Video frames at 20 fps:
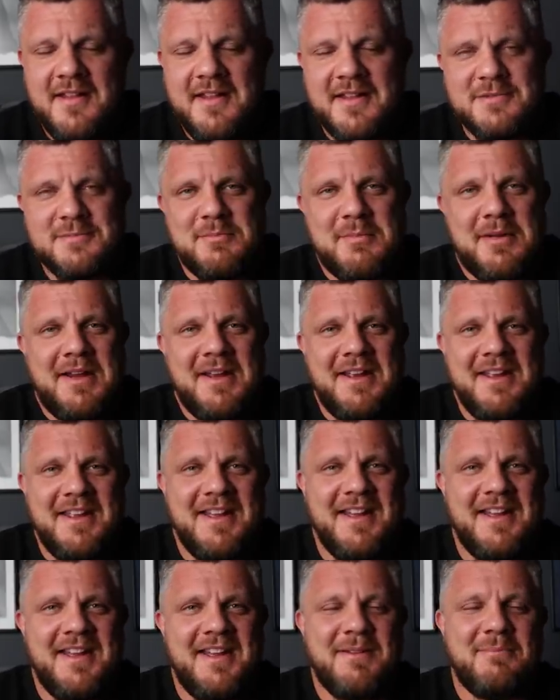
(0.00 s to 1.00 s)

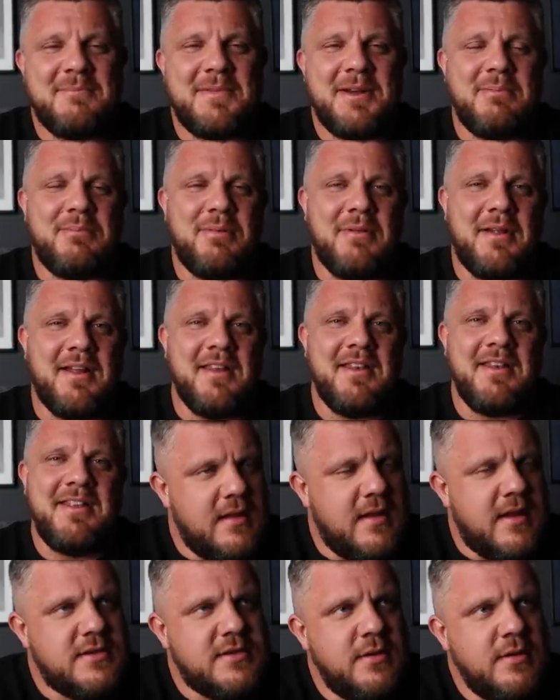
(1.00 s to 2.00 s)
plan.
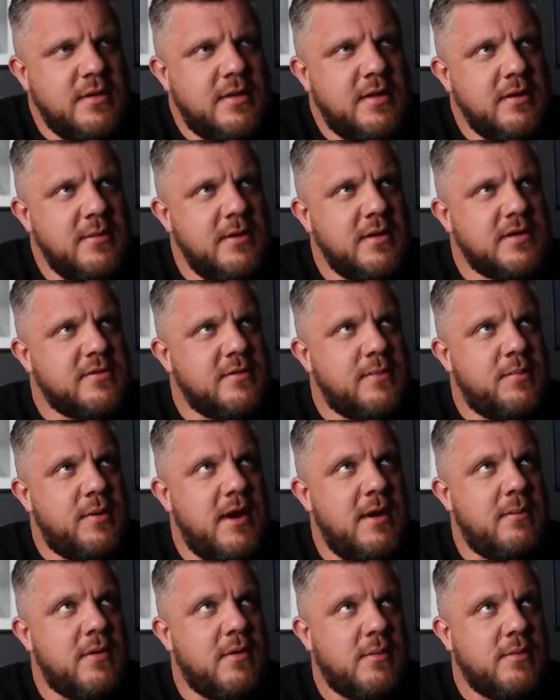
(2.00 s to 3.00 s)
The last 2-3 weeks of
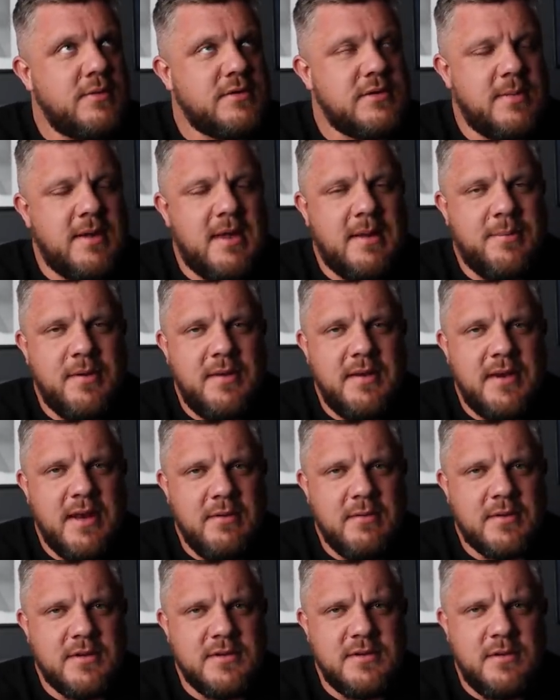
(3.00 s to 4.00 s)
prep are always a bit up and
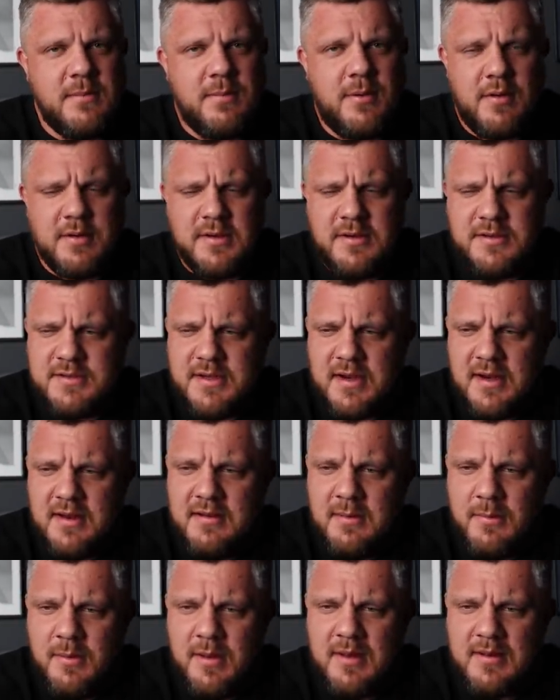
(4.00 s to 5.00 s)
down, because your body's
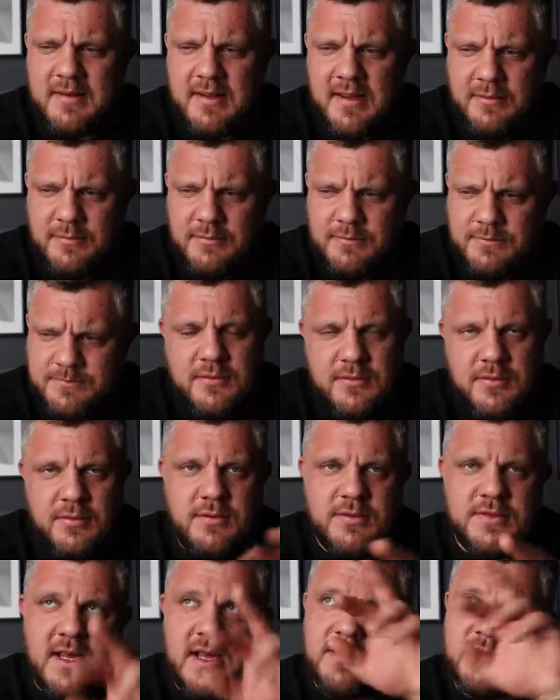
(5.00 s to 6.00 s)
starting to break down.
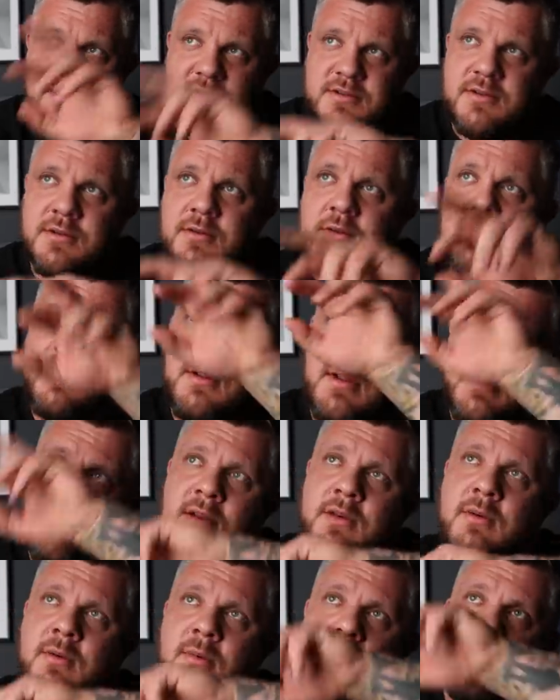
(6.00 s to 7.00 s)

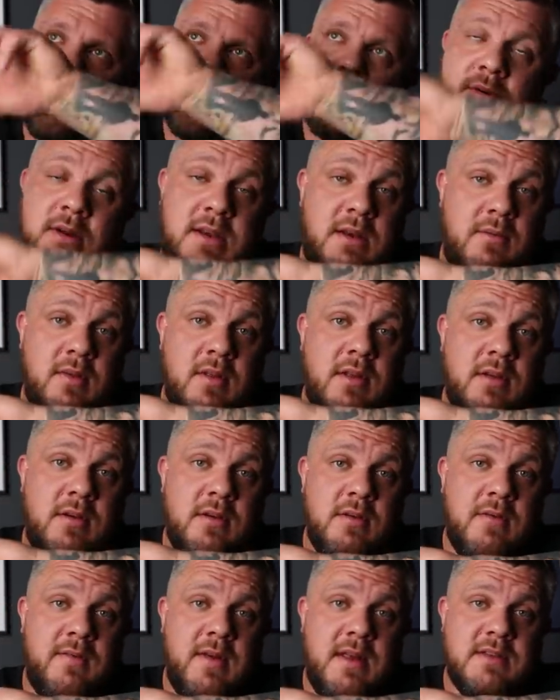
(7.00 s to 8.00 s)
Two weeks ago, I had a really
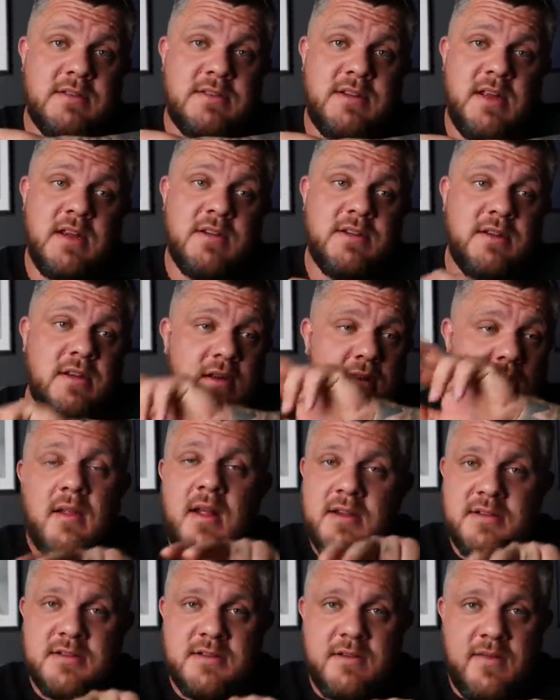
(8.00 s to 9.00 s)
good event session.
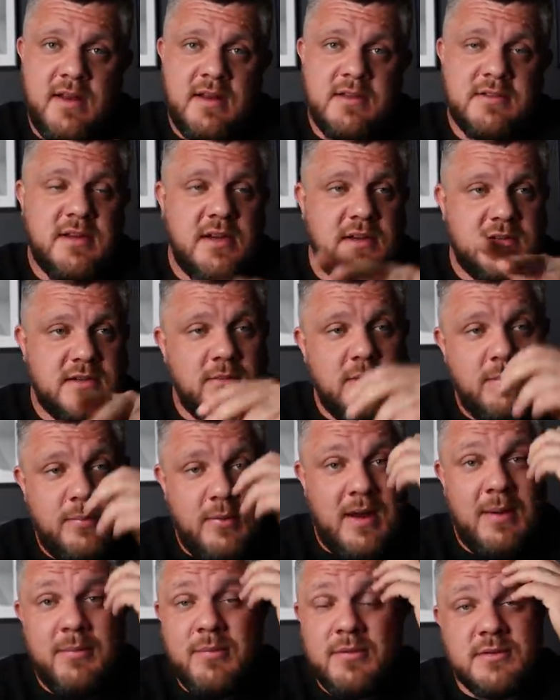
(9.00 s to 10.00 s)
Last event session that we
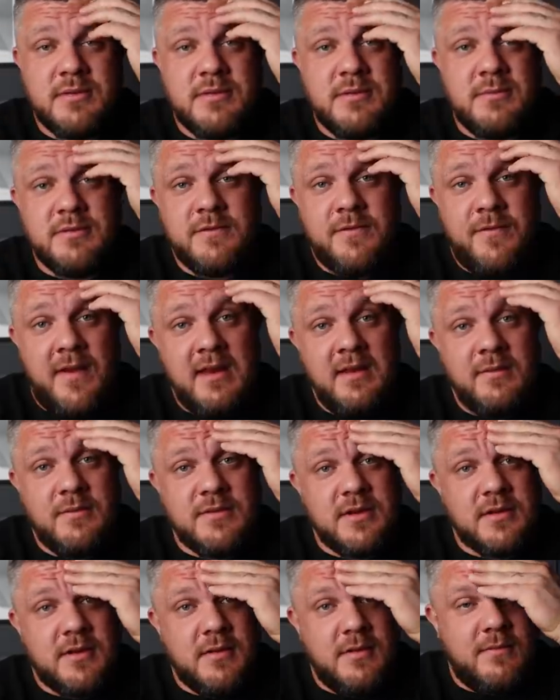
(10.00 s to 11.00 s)
put up was fine. It
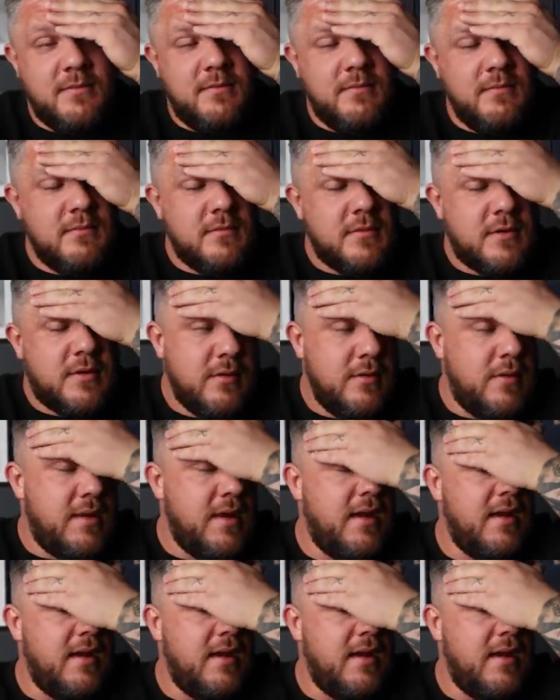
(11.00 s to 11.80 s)
was a good